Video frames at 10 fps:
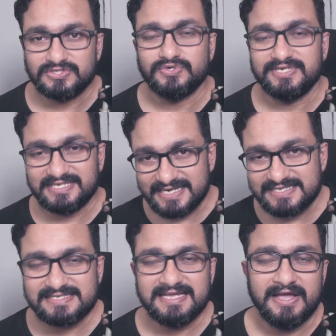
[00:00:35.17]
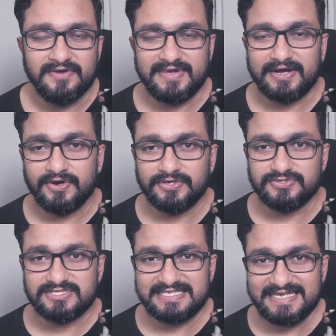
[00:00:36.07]
So yes, we are going to
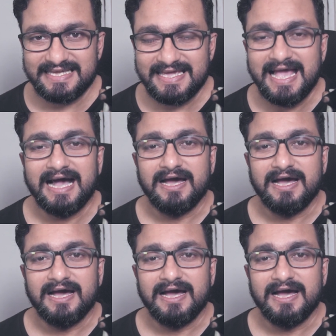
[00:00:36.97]
see